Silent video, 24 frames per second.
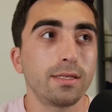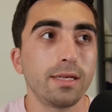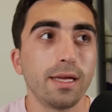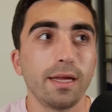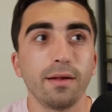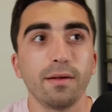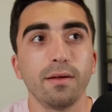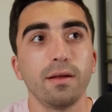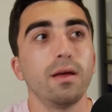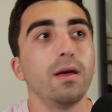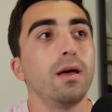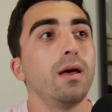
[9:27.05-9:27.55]

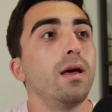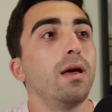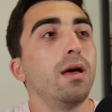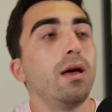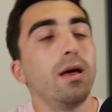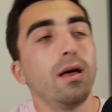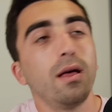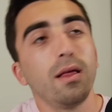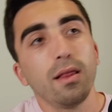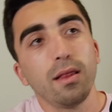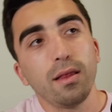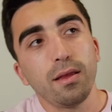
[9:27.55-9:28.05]
And
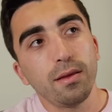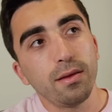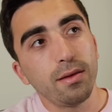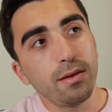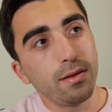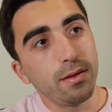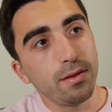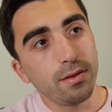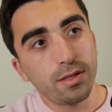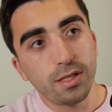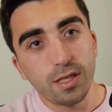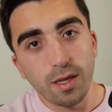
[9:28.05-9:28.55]

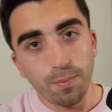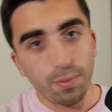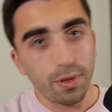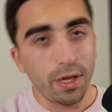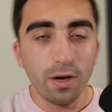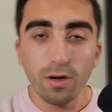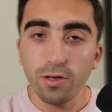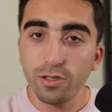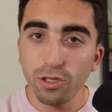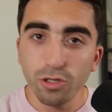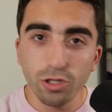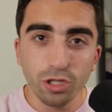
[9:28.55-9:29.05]
some
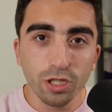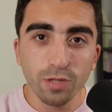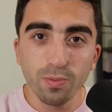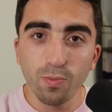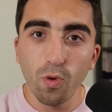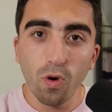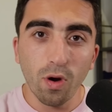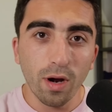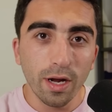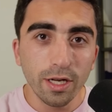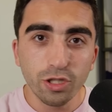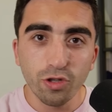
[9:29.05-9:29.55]
players are just
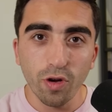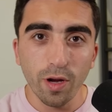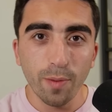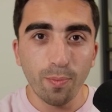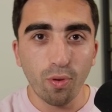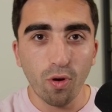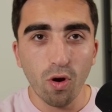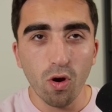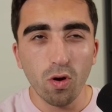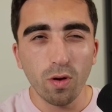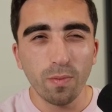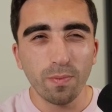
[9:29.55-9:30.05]
more injury
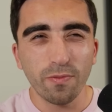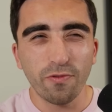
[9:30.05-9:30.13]
prone.